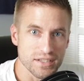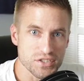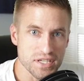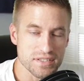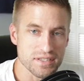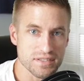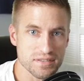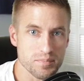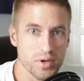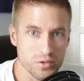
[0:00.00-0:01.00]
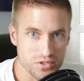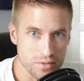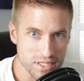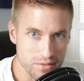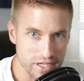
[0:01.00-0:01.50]
Jesus'
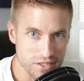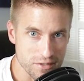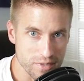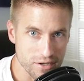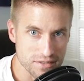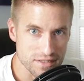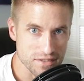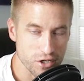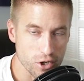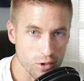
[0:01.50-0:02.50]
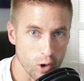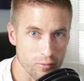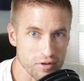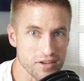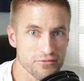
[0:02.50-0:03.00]
post-resurrection appearances occur
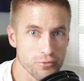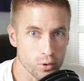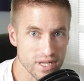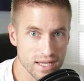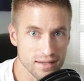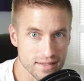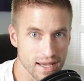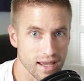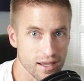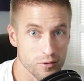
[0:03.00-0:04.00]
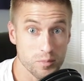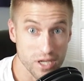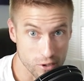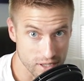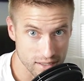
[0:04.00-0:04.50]
over a forty-day
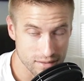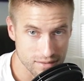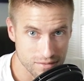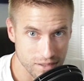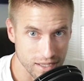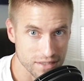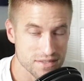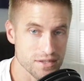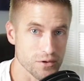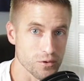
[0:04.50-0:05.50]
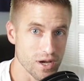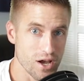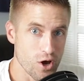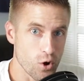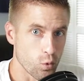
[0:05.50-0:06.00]
period. Okay, so
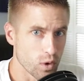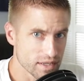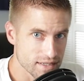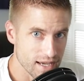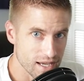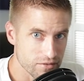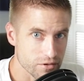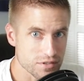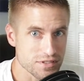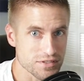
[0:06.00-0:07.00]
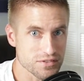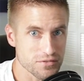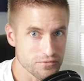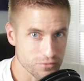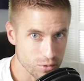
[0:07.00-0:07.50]
one day
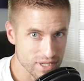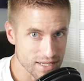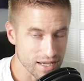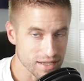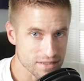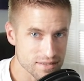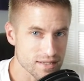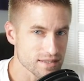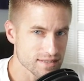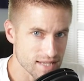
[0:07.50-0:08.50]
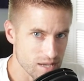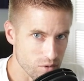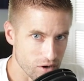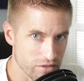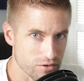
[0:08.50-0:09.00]
versus forty days,
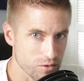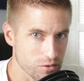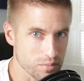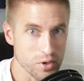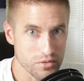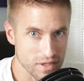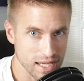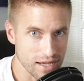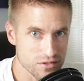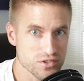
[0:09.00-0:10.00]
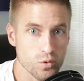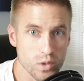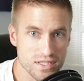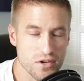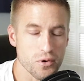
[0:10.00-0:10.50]
same author wrote both accounts. So
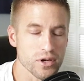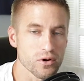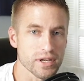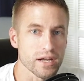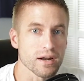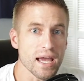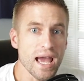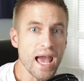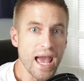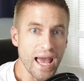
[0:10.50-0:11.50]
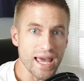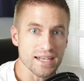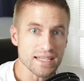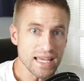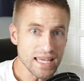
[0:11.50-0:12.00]
what's going on here?
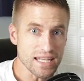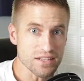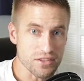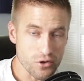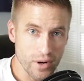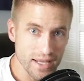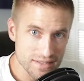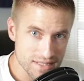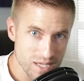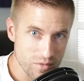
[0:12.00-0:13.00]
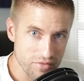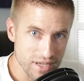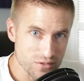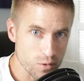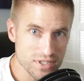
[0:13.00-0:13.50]
And in the grand scheme of
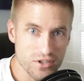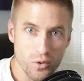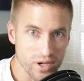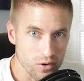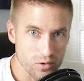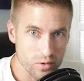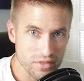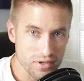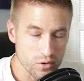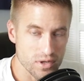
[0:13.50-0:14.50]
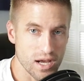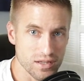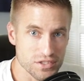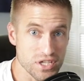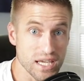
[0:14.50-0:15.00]
things, what's going on with the
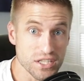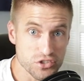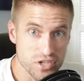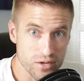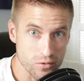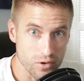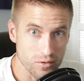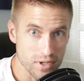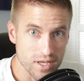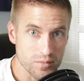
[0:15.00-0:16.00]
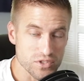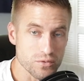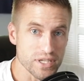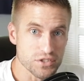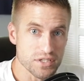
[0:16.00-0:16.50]
chronology in general
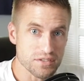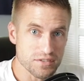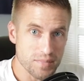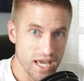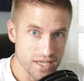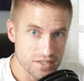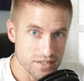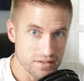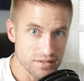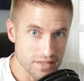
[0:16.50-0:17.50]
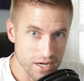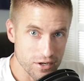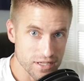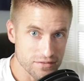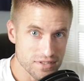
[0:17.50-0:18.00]
between Jesus' passion
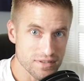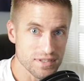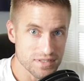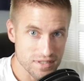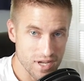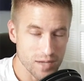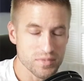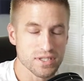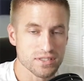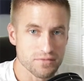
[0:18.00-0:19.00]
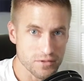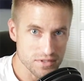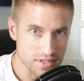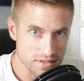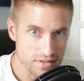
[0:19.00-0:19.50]
narratives, the synoptics
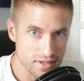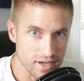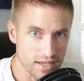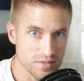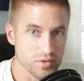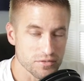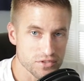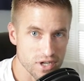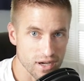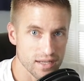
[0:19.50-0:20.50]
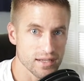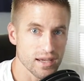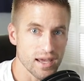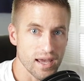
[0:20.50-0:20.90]
versus the Gospel of John,